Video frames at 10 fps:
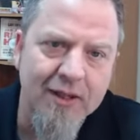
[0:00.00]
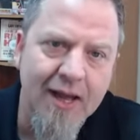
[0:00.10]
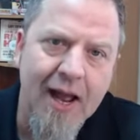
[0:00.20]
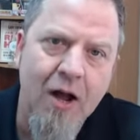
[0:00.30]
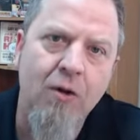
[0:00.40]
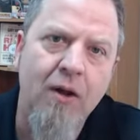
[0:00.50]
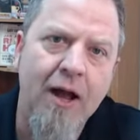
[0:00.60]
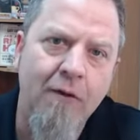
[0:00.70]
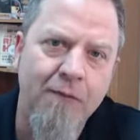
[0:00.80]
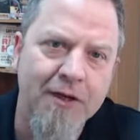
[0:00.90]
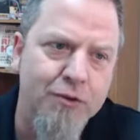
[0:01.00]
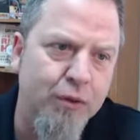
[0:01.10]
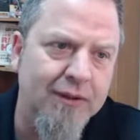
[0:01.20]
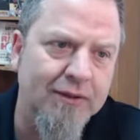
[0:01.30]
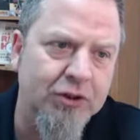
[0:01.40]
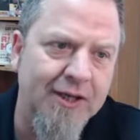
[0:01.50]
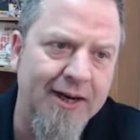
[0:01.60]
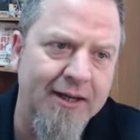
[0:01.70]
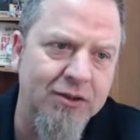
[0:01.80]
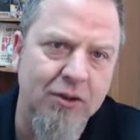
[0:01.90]
how how Facebook has
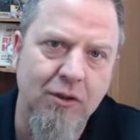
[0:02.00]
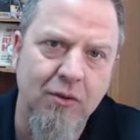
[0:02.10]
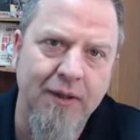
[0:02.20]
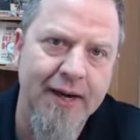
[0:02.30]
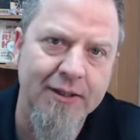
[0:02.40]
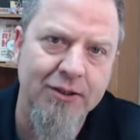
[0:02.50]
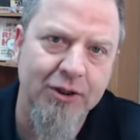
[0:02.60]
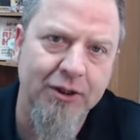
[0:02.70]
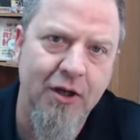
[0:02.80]
changed the location